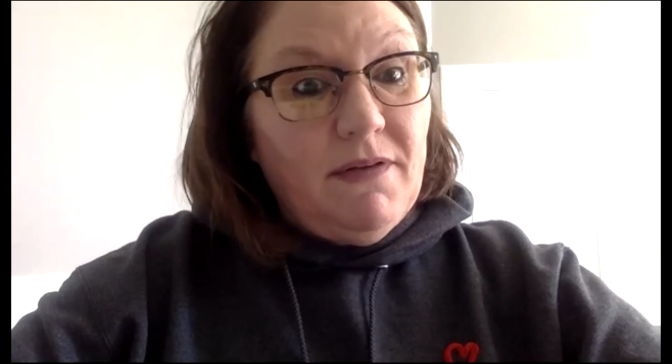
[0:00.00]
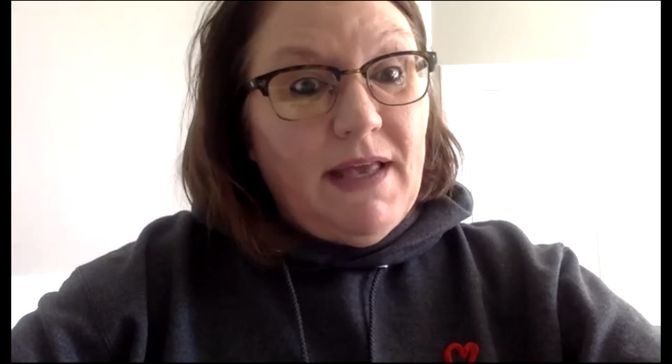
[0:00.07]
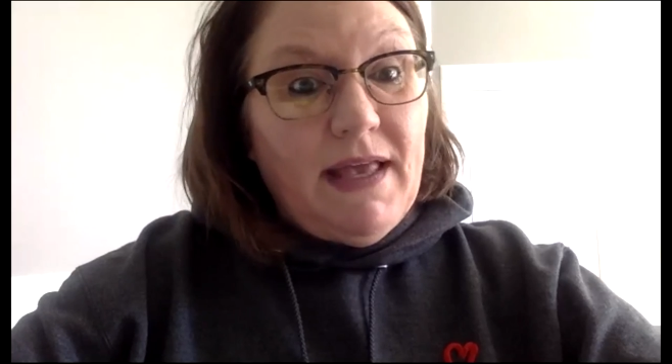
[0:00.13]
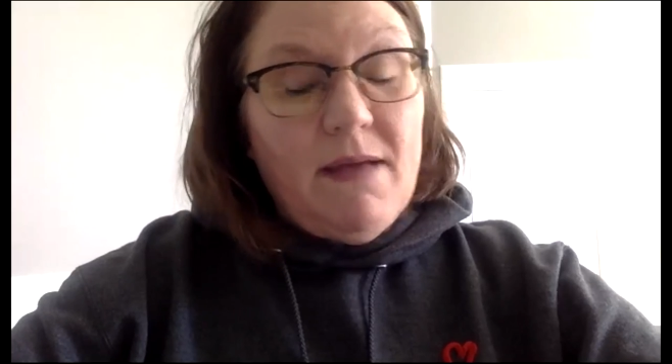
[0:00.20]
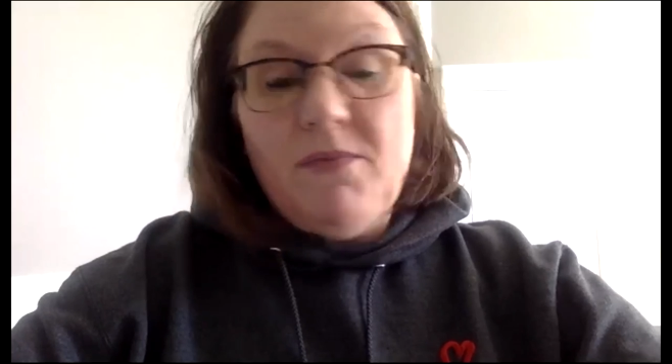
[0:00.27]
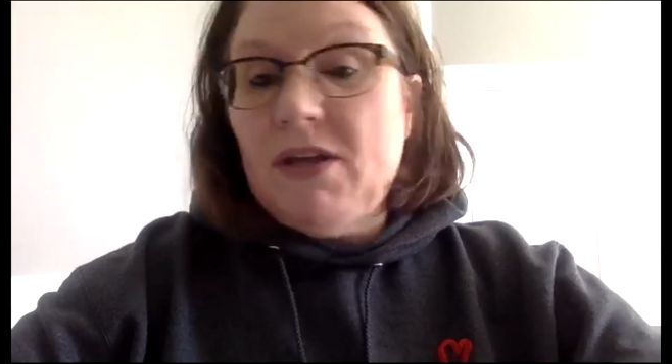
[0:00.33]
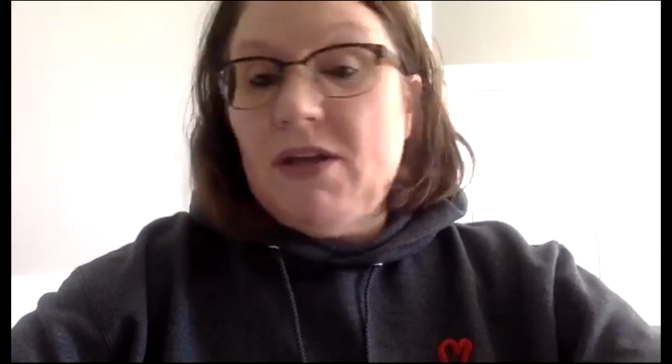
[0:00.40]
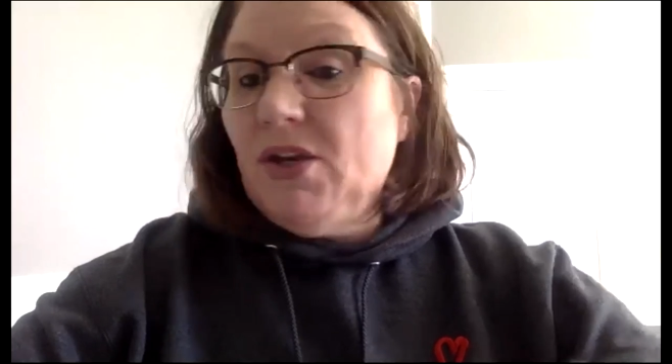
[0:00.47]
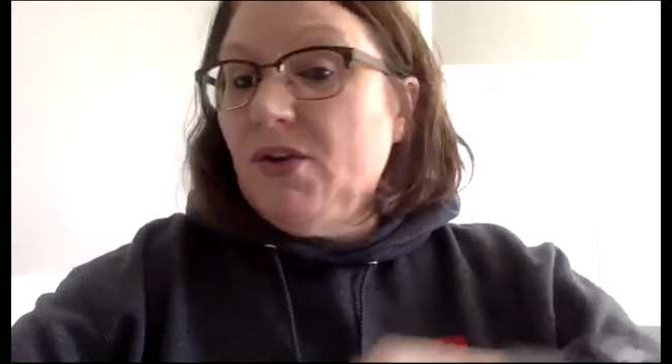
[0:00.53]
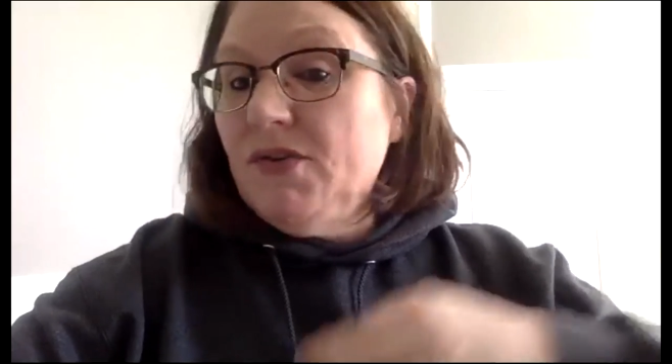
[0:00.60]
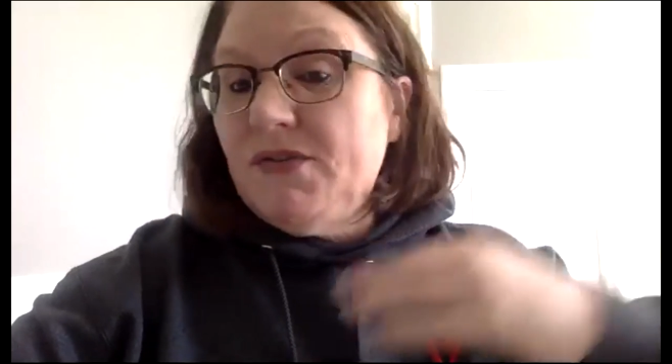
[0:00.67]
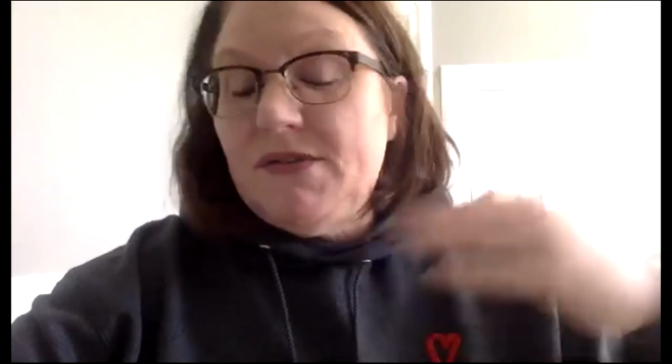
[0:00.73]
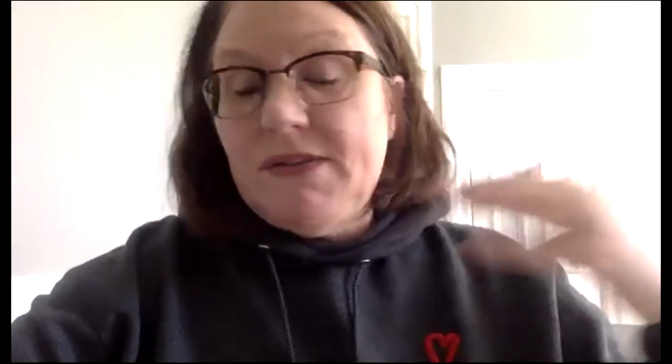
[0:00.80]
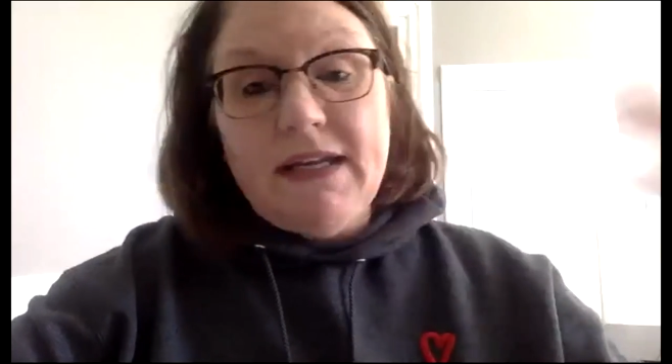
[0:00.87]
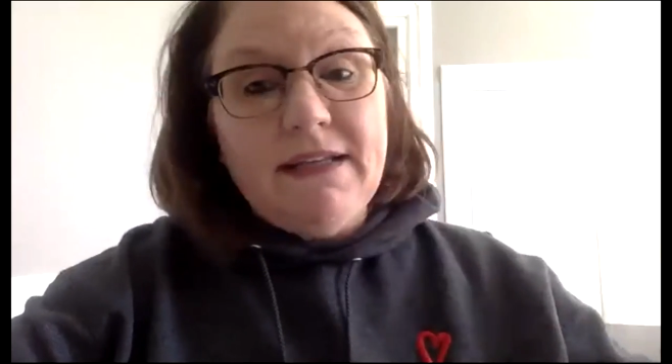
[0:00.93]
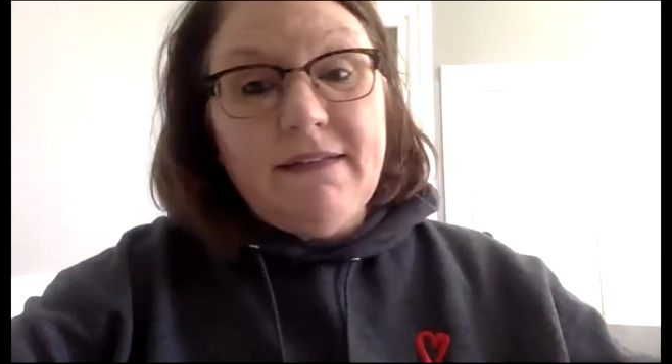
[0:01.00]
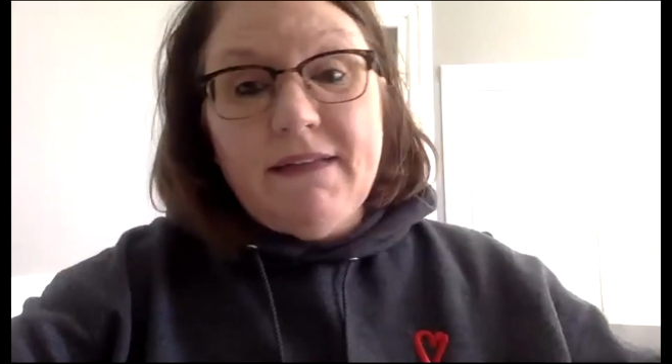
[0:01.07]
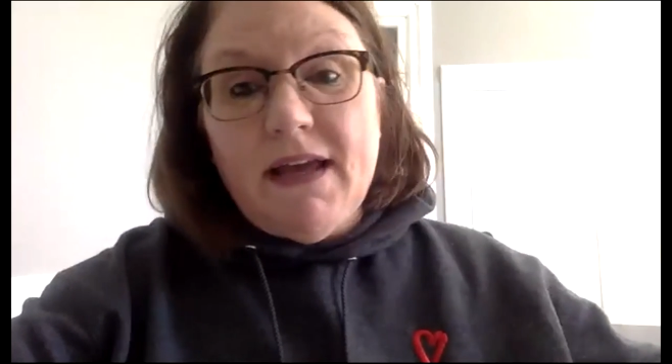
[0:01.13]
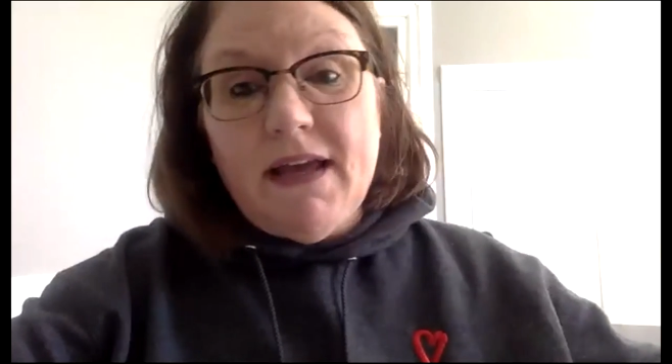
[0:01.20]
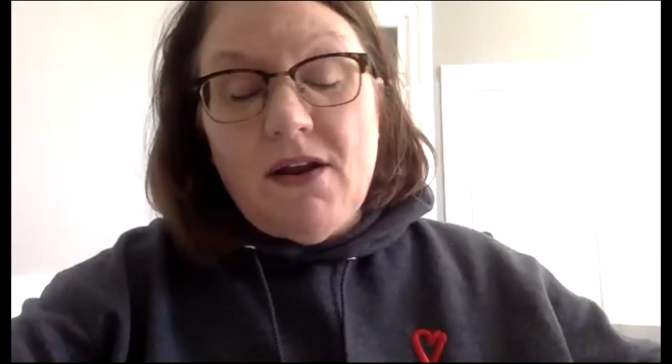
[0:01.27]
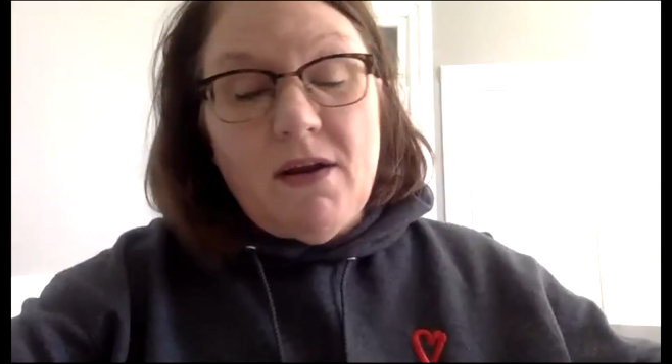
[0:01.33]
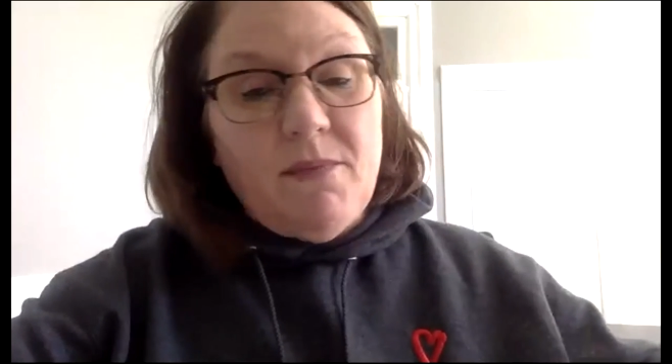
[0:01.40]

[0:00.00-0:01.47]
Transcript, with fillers: And when you're sending that out,